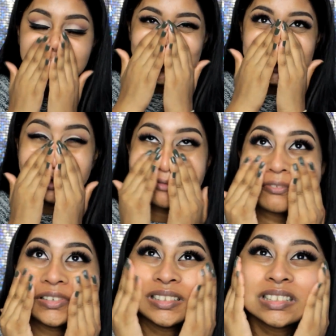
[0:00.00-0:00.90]
Gosh, my
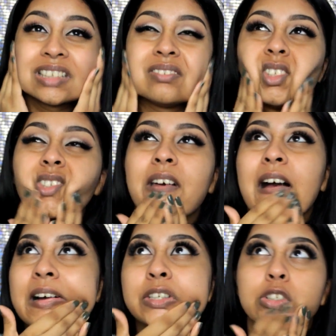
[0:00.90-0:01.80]
skin feels a
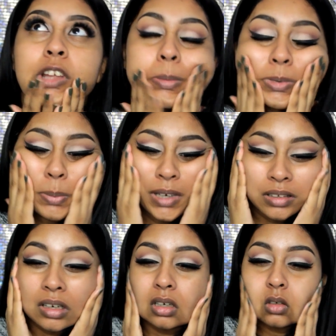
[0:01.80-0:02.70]
hundred times
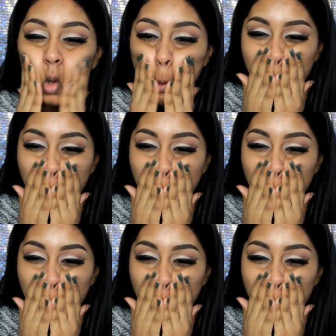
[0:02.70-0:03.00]
better now.